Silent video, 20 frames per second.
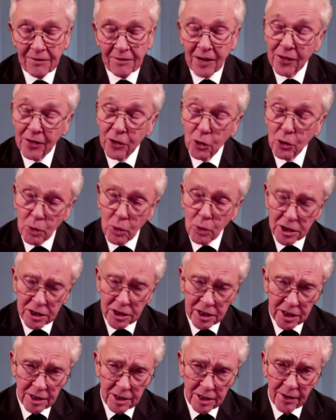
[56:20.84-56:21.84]
In fact,
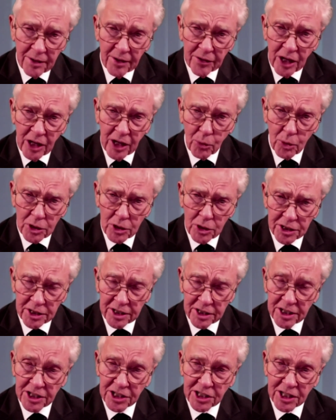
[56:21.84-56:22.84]
there was
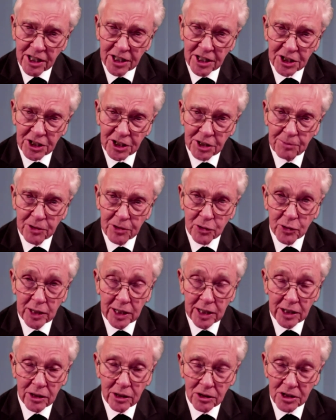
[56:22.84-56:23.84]
a discussion
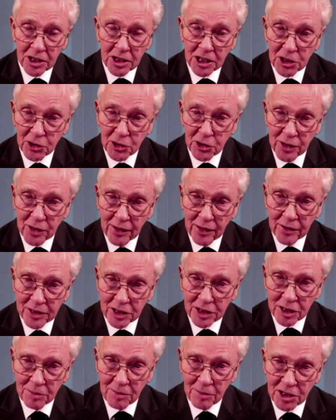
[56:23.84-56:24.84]
between Dr.
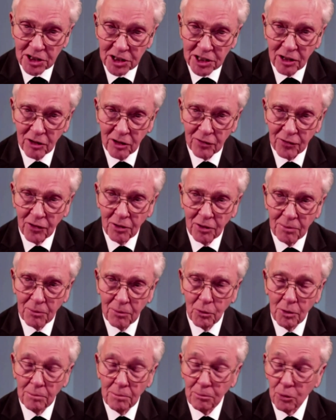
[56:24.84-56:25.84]
Contreras and myself
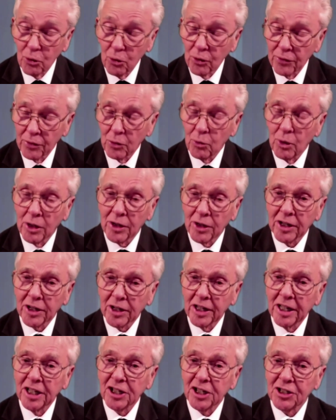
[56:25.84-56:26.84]
on more than one
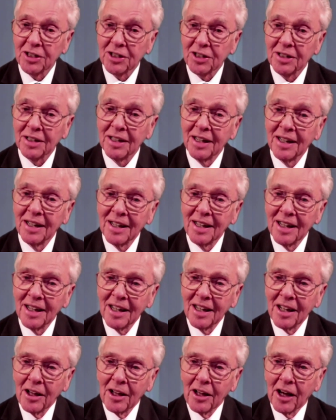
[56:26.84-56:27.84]
occasion.
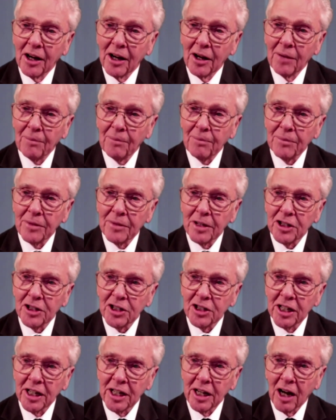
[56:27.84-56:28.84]

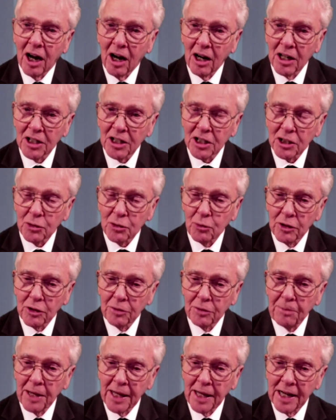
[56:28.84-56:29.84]
She asked,
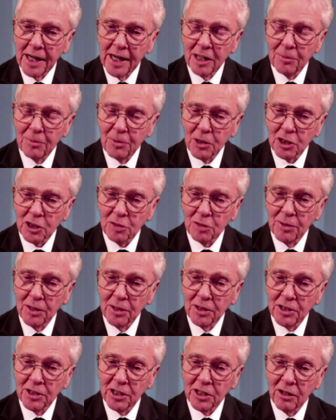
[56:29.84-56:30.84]
would there be any
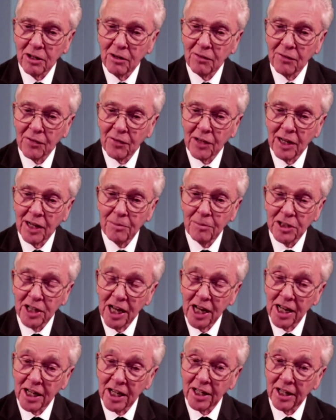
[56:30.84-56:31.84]
possibility of them
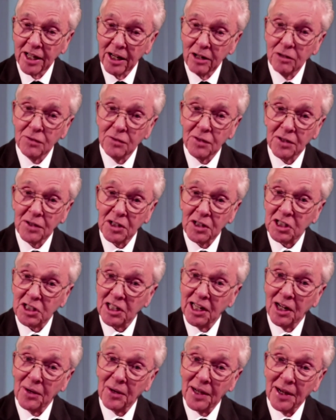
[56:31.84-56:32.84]
taking over the
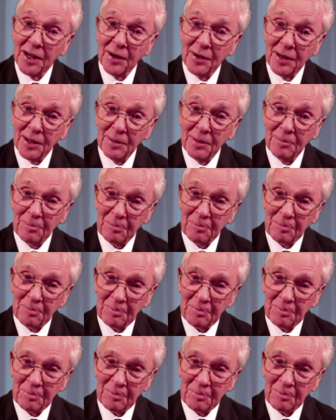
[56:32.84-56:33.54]
Slough area?